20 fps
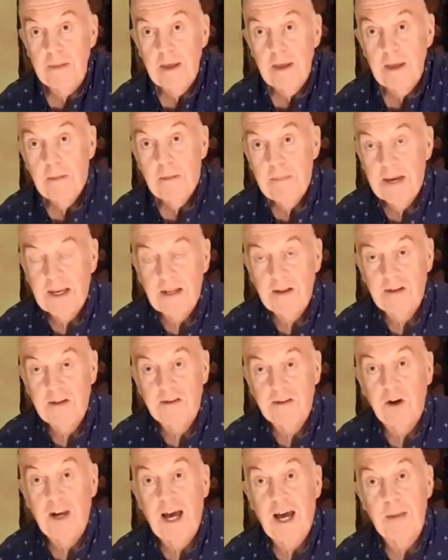making this
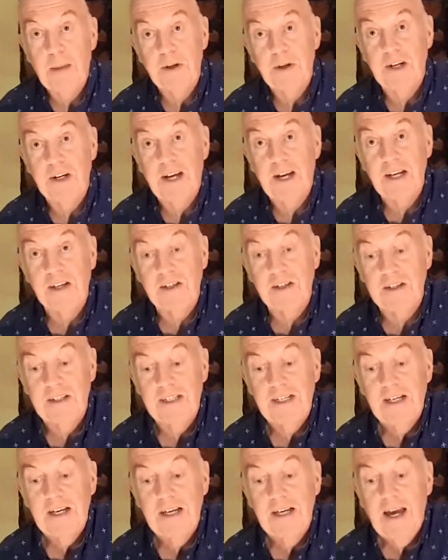all happen tonight.
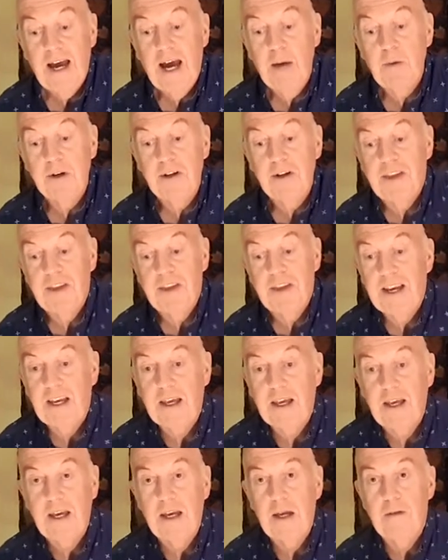I want to
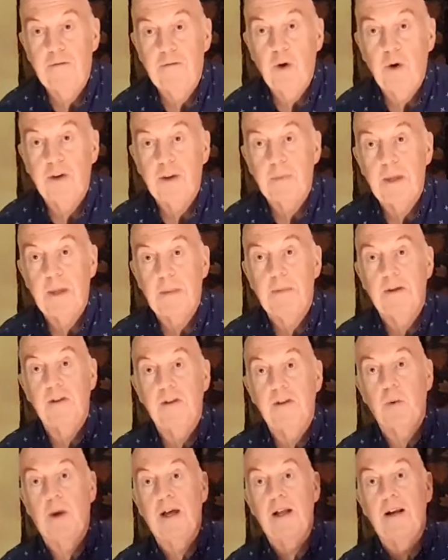thank a few other people as
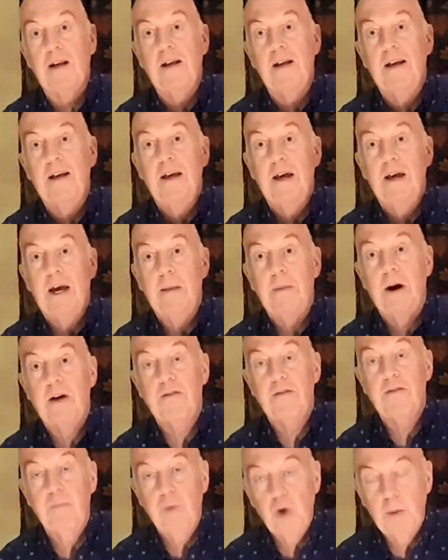well,
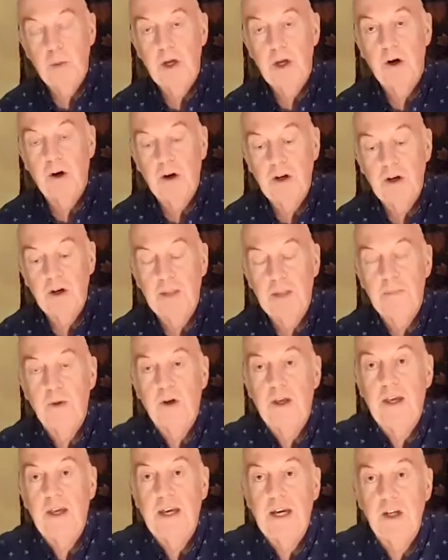apart from Ruby Hoy, the
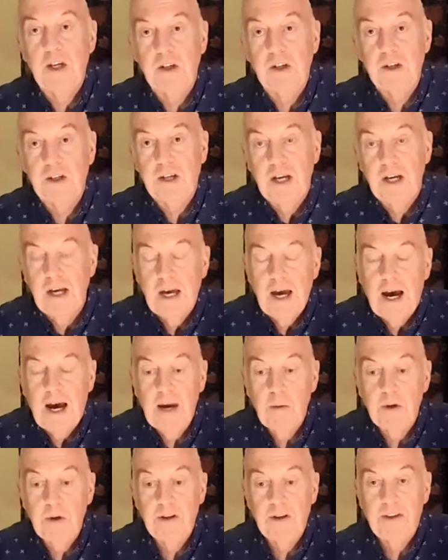booking agent. I
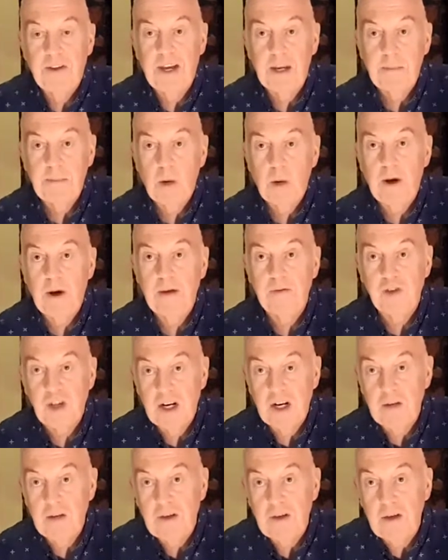want to thank my wife,
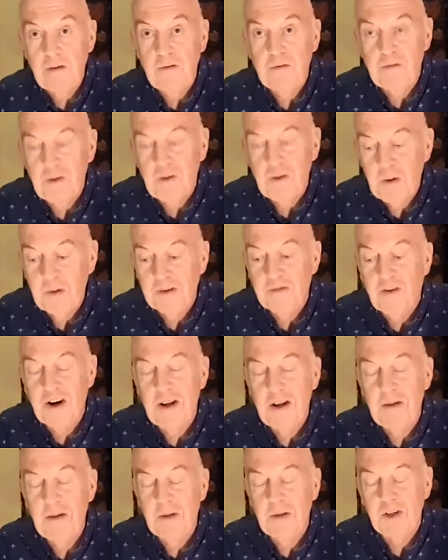Genevieve, who is
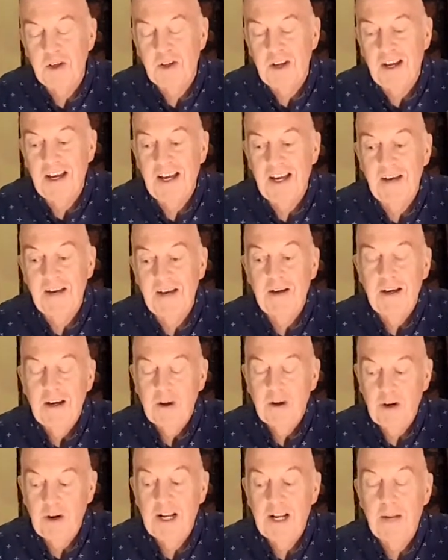very much a
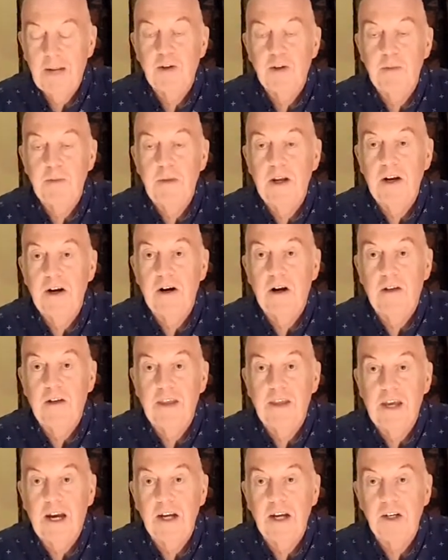great help to me here on
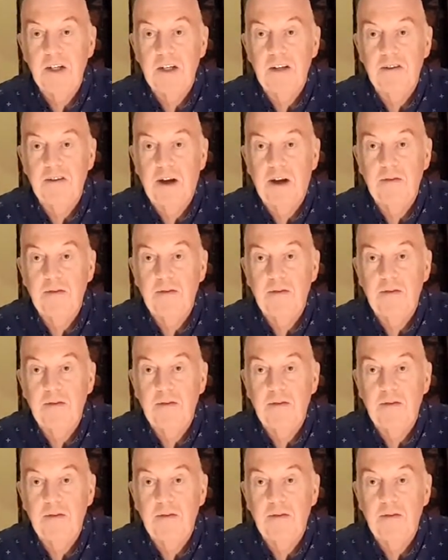the IT side of